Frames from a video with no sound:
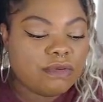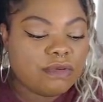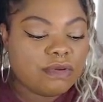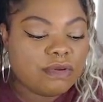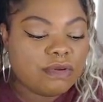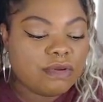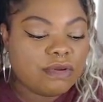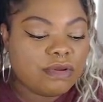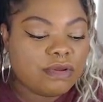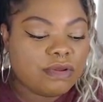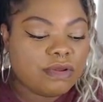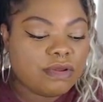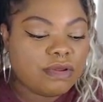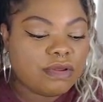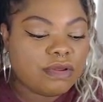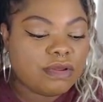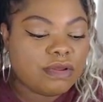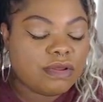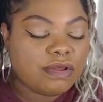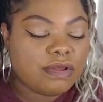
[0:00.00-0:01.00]

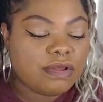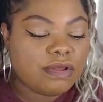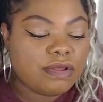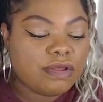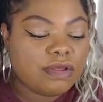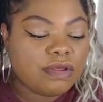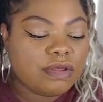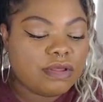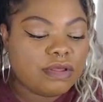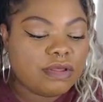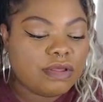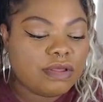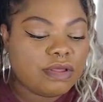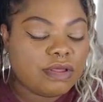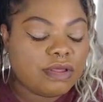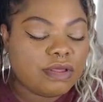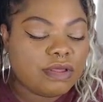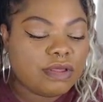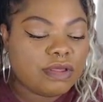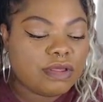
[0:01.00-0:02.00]

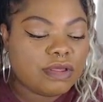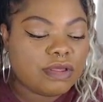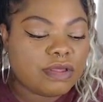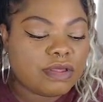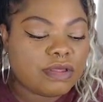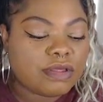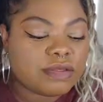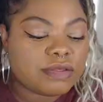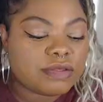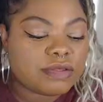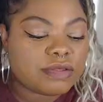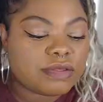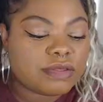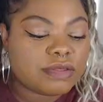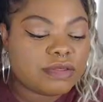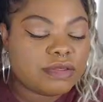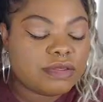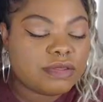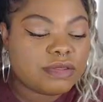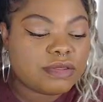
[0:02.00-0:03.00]

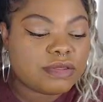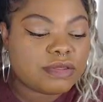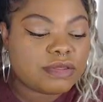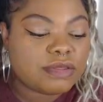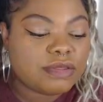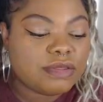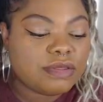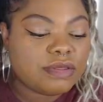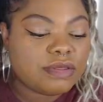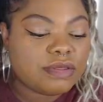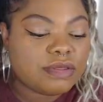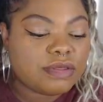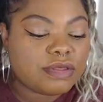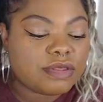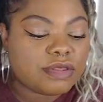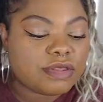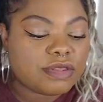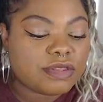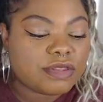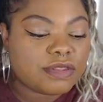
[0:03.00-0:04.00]

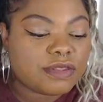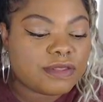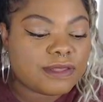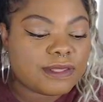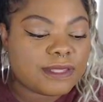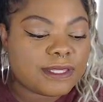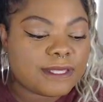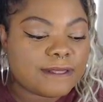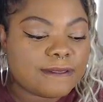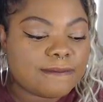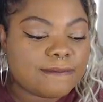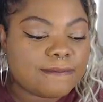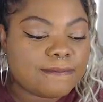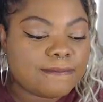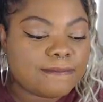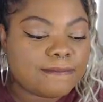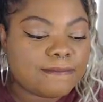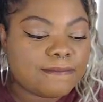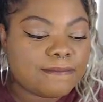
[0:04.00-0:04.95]
(no one is talking)